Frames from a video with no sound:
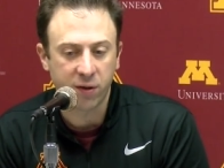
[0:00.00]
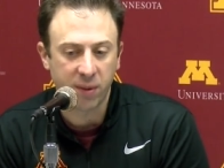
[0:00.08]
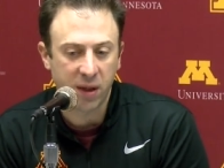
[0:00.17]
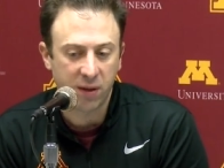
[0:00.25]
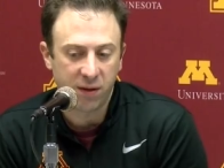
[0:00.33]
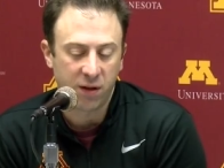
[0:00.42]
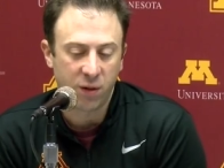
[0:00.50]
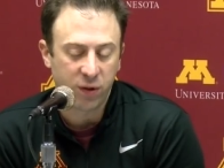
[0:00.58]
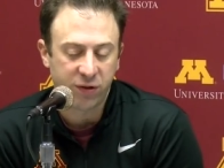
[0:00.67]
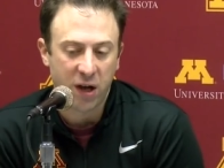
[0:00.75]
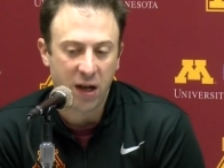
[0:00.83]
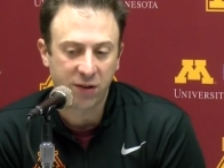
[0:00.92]
I mean, the
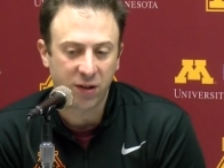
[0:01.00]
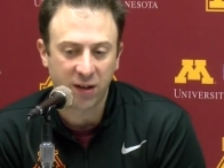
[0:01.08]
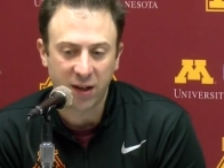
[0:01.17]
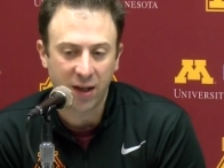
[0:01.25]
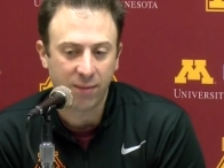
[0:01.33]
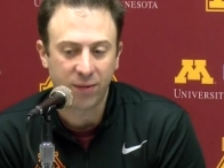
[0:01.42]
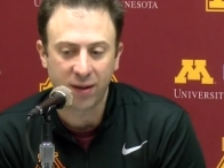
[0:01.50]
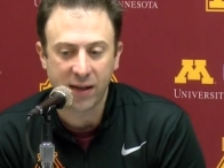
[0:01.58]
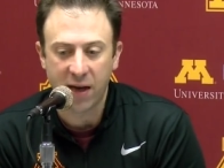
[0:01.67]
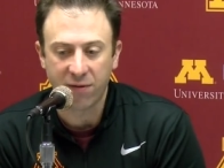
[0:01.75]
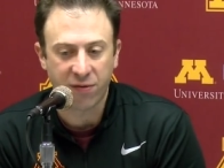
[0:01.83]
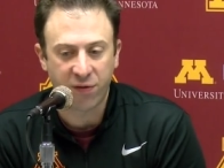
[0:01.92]
Wisconsin game did
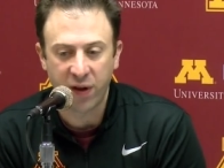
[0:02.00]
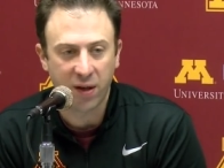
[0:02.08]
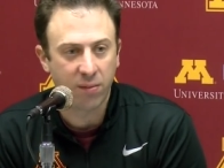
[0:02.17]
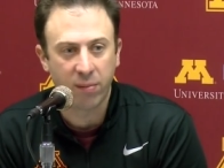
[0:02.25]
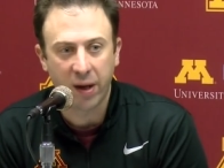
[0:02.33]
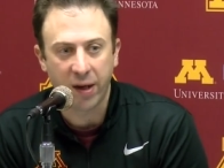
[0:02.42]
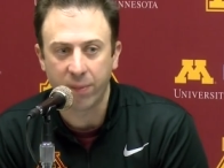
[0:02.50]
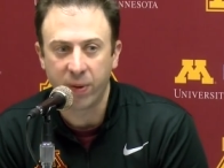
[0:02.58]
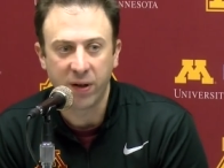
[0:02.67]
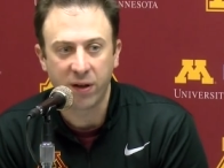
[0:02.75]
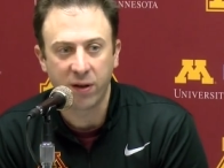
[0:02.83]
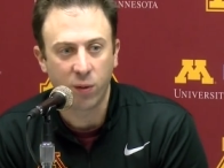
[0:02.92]
not fit, in my
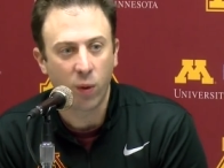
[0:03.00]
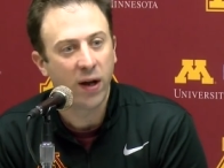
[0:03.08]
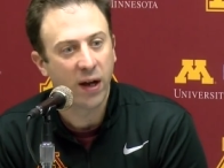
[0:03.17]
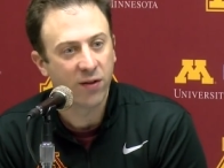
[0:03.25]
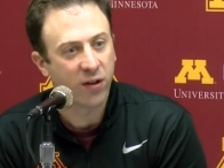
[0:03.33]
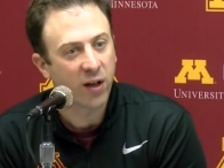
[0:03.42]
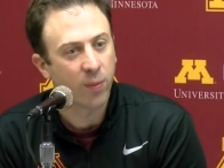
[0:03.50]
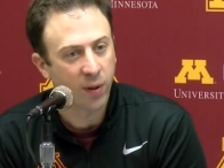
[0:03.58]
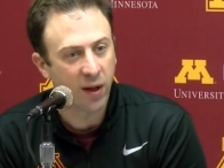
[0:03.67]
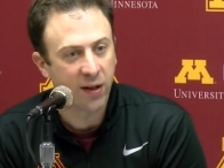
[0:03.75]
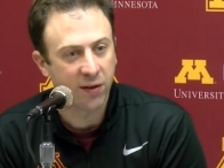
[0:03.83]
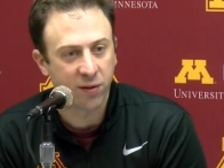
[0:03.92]
opinion, the way Isaiah
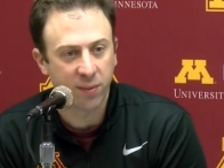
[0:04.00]
plays.